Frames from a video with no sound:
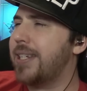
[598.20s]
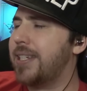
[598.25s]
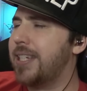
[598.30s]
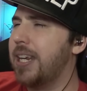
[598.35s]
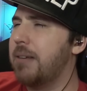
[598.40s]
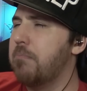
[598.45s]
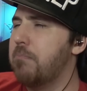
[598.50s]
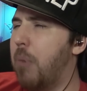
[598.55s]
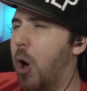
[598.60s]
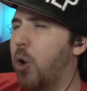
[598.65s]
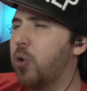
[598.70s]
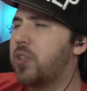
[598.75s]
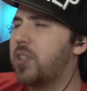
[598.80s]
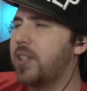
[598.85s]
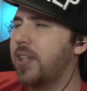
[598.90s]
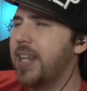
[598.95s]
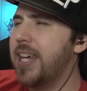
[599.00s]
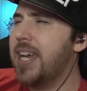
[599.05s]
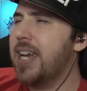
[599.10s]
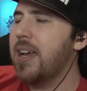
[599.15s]
I see
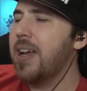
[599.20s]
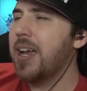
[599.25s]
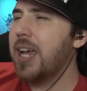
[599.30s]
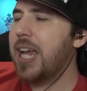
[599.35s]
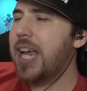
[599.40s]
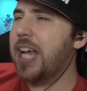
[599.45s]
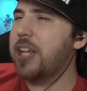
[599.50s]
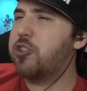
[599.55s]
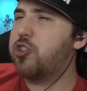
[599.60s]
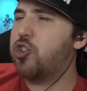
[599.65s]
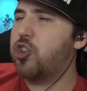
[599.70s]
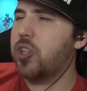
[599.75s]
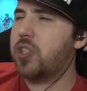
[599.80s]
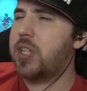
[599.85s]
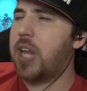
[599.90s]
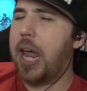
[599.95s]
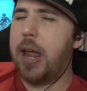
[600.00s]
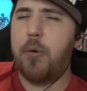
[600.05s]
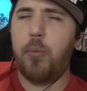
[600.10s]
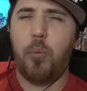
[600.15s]
mostly is
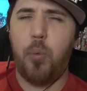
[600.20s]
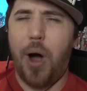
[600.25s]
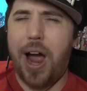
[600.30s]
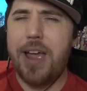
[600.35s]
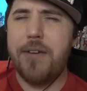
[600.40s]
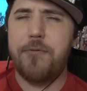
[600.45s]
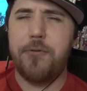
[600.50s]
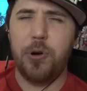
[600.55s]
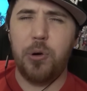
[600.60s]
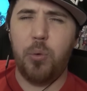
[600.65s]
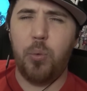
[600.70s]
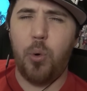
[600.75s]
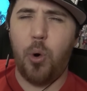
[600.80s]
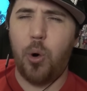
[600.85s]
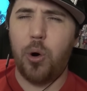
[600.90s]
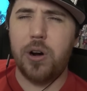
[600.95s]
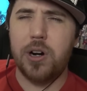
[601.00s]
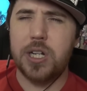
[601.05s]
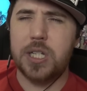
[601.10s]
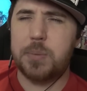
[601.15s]
just a waifu
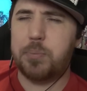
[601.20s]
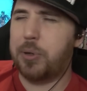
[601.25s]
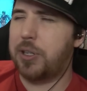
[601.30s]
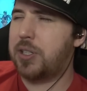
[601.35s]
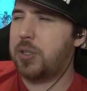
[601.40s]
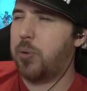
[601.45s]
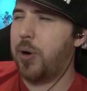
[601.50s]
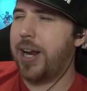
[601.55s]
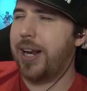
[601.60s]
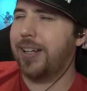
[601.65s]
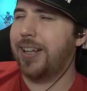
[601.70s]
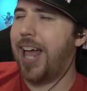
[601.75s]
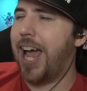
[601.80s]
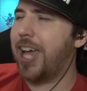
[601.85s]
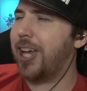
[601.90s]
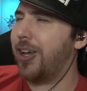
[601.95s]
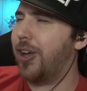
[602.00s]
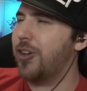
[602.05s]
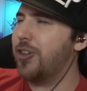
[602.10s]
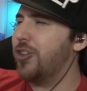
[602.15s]
wars between, like,